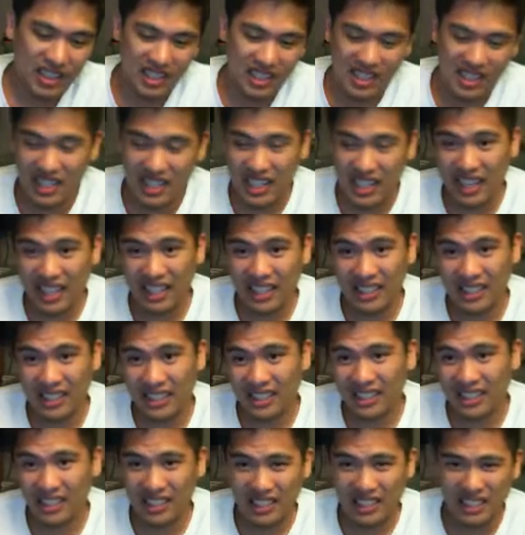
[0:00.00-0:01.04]

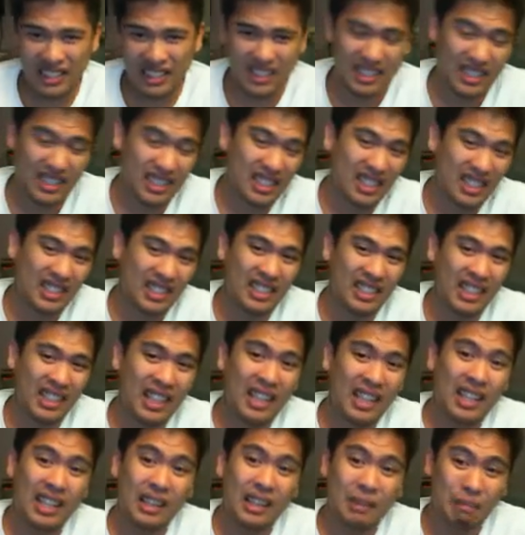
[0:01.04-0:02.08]
stacked these days. It's actually,
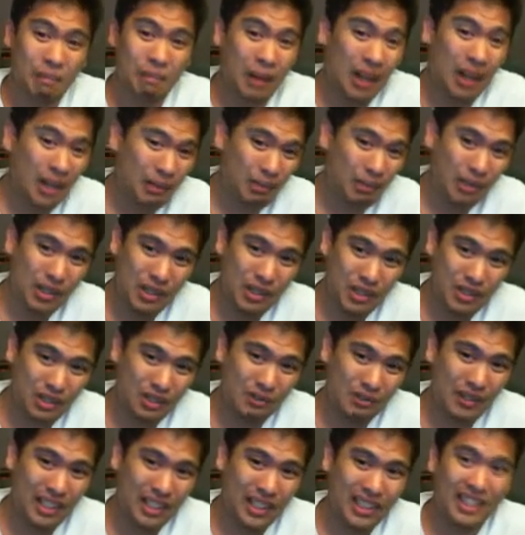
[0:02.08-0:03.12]
in my personal
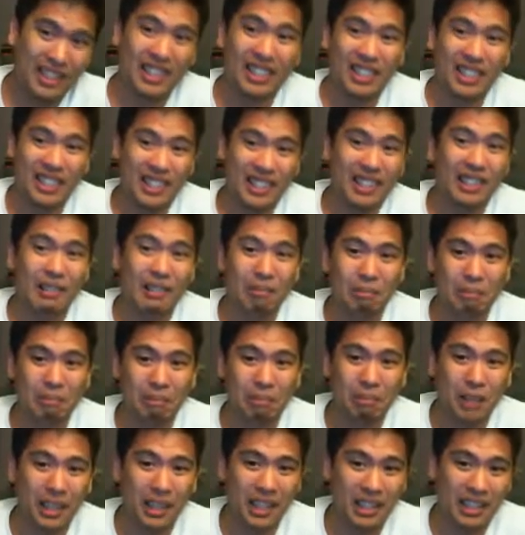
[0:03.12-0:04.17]
opinion, I think it
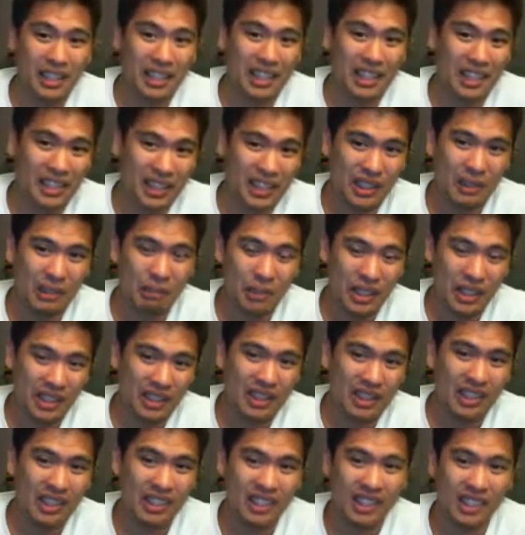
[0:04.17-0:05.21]
might actually
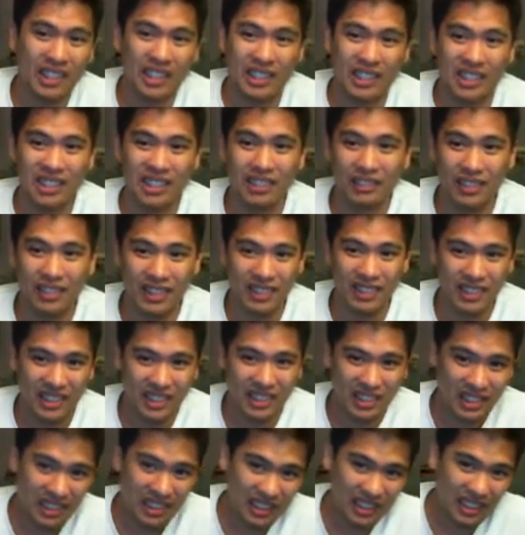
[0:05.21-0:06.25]
be the thinnest
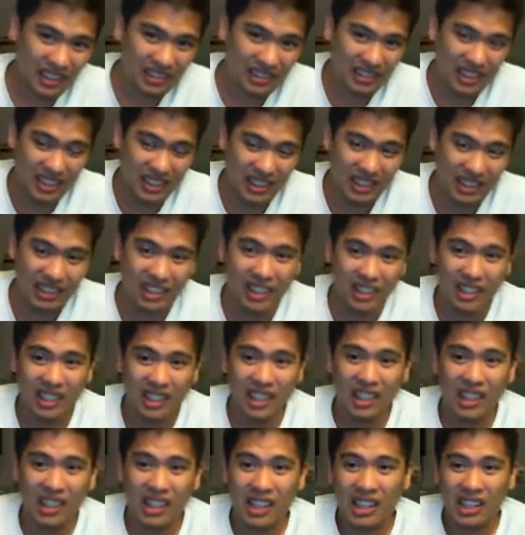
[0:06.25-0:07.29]
division in the UFC.
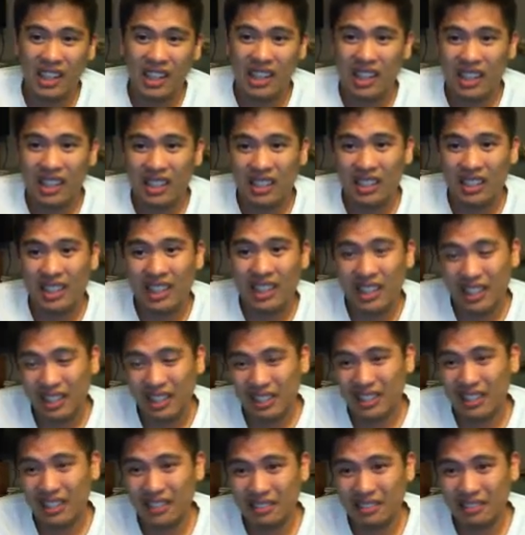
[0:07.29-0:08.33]

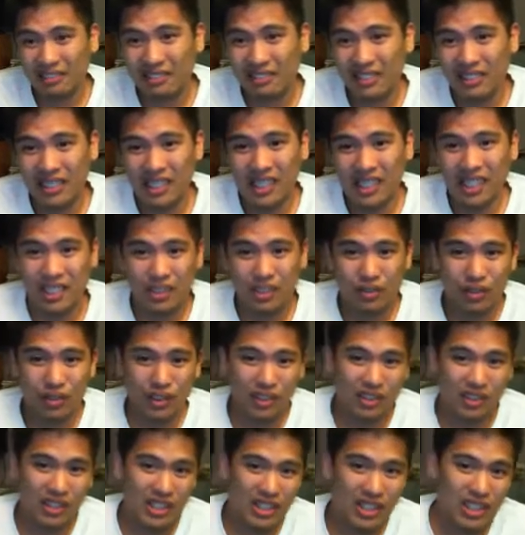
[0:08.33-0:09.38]
Not as
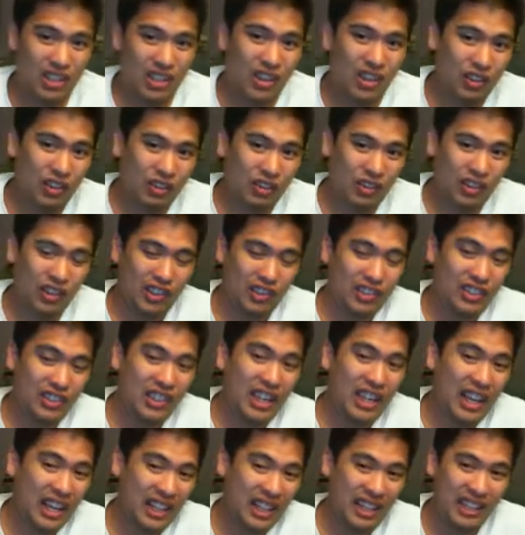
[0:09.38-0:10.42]
far as overall
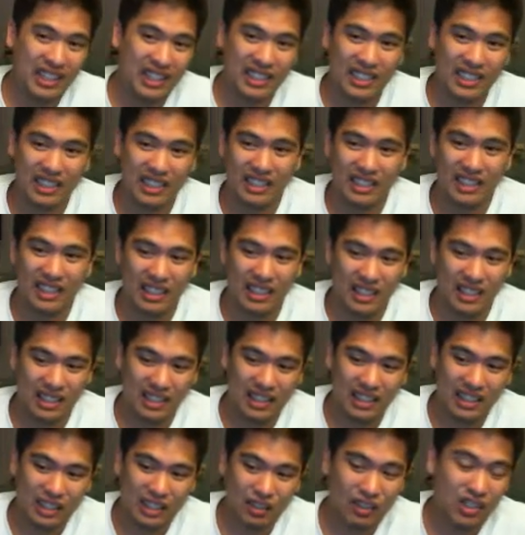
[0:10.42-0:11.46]
talent.
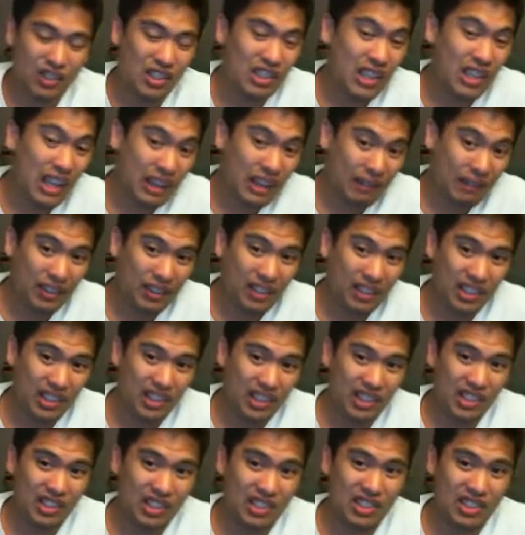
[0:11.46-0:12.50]
As far as name
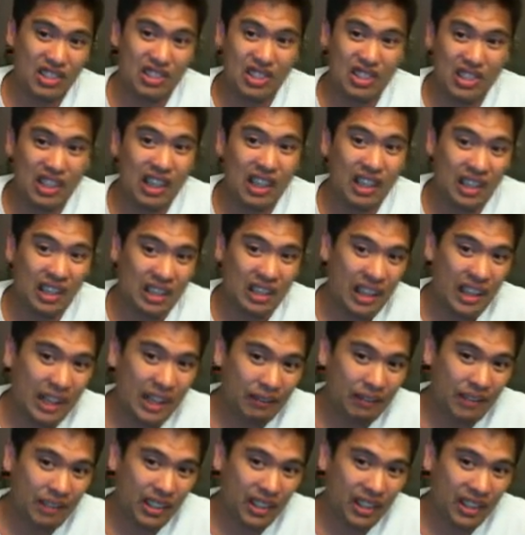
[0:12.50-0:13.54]
value goes, there's a lot of
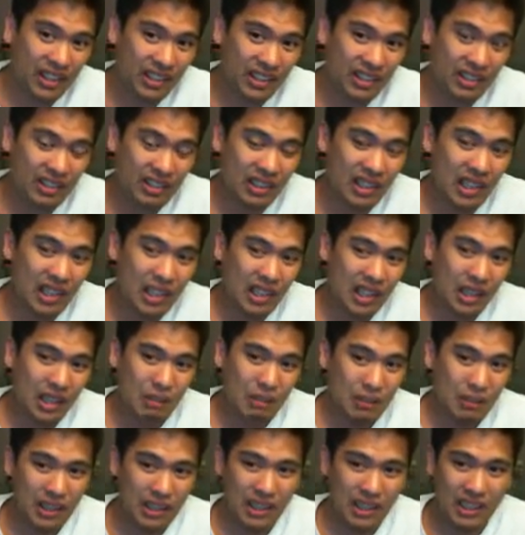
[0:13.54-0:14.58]
name value.
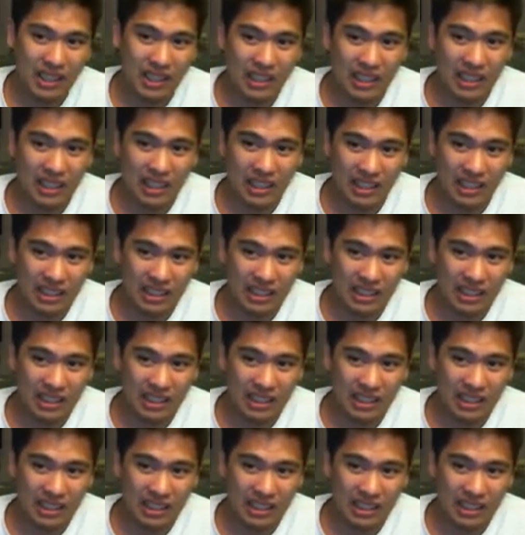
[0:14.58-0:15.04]
But